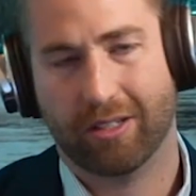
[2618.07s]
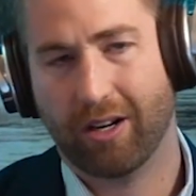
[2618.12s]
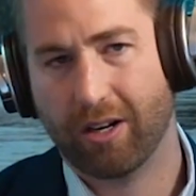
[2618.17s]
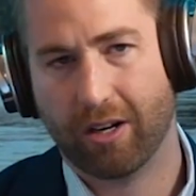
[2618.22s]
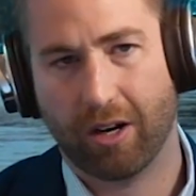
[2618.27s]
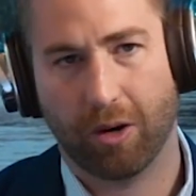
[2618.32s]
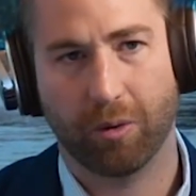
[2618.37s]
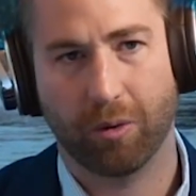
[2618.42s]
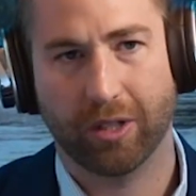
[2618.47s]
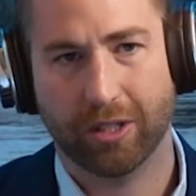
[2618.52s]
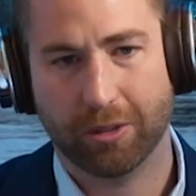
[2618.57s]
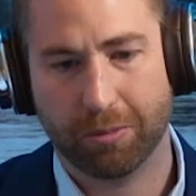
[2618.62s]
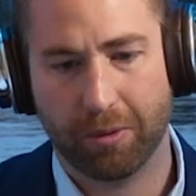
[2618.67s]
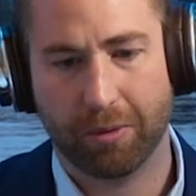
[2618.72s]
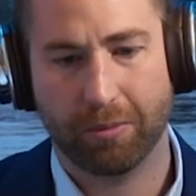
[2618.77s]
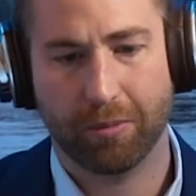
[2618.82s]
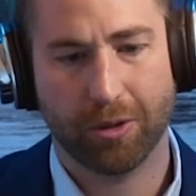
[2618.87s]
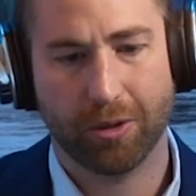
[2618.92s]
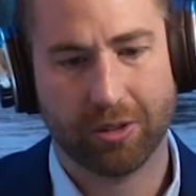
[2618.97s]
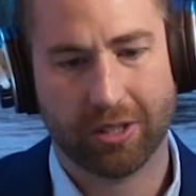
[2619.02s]
Not always,
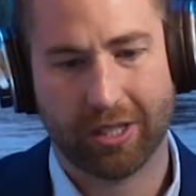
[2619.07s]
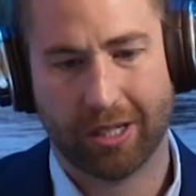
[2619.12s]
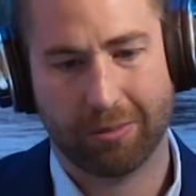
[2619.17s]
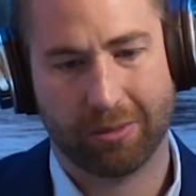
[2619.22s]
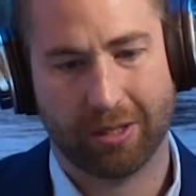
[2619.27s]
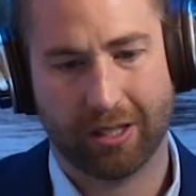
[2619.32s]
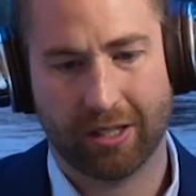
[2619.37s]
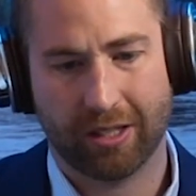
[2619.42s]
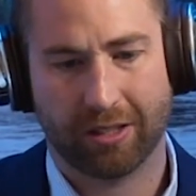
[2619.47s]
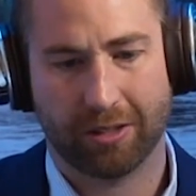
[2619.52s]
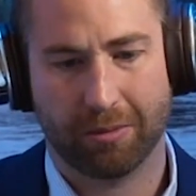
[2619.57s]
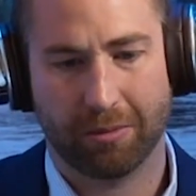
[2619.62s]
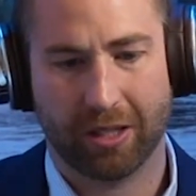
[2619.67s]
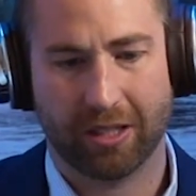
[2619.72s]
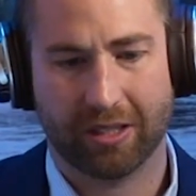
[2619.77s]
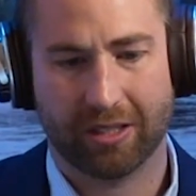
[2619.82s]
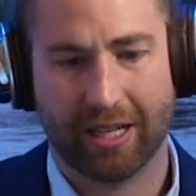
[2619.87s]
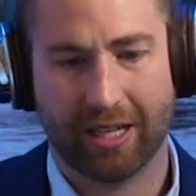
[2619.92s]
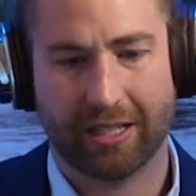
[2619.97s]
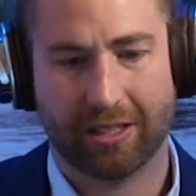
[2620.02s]
but most times it doesn't
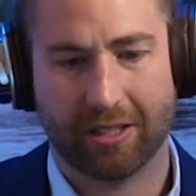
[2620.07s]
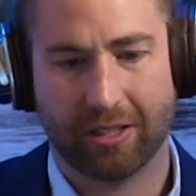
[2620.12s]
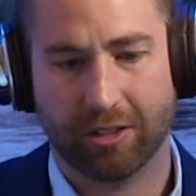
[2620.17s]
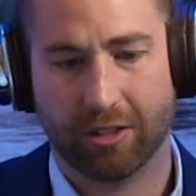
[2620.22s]
make sense.